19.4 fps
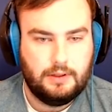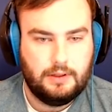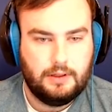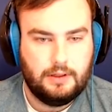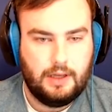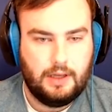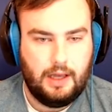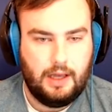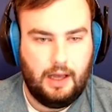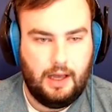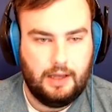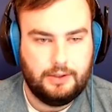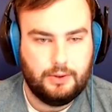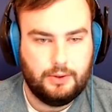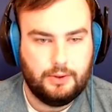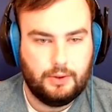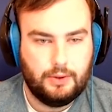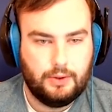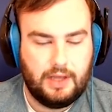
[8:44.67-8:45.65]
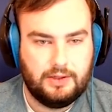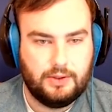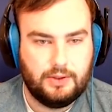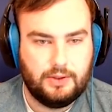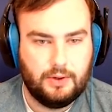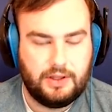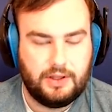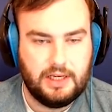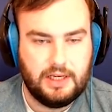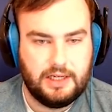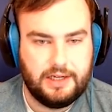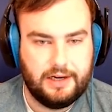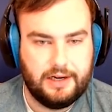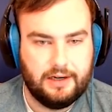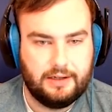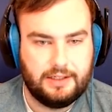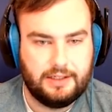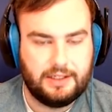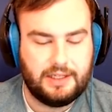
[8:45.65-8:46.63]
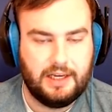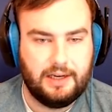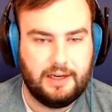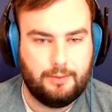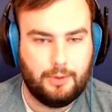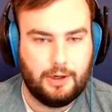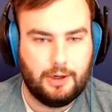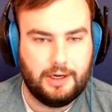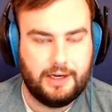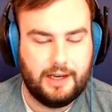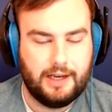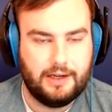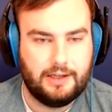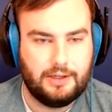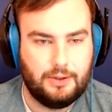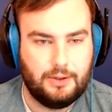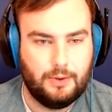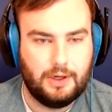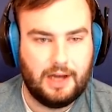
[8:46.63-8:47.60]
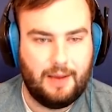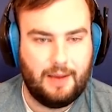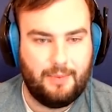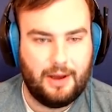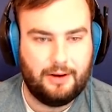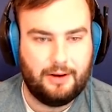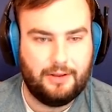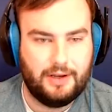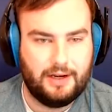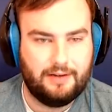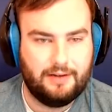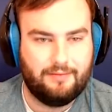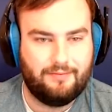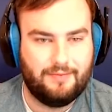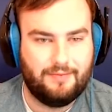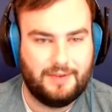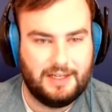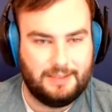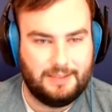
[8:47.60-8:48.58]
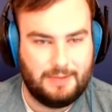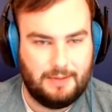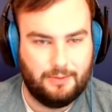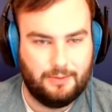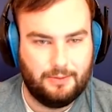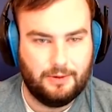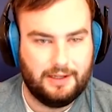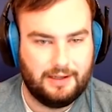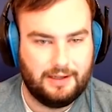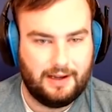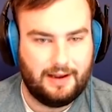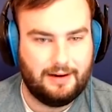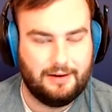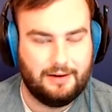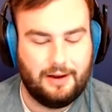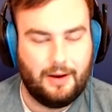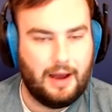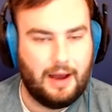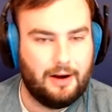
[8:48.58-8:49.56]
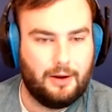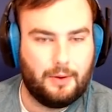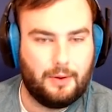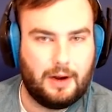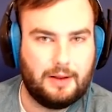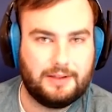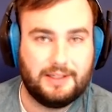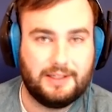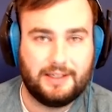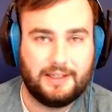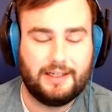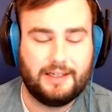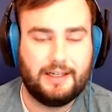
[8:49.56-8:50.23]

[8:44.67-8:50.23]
And Dorothea here. Just kidding, Bernadetta. You are not better than these people. I don't know. I don't know what I was thinking.